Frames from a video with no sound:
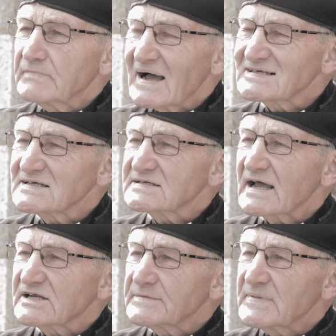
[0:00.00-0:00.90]
masses
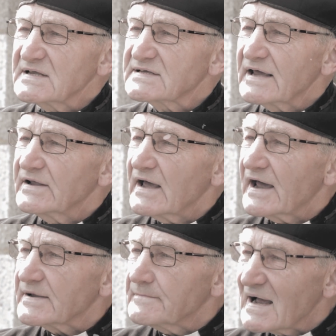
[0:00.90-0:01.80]
had to be said
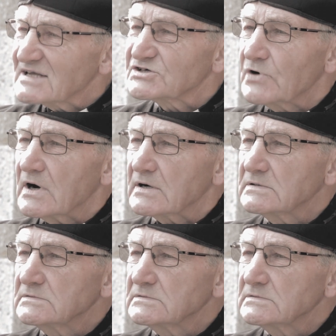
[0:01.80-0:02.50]
at a mass rock.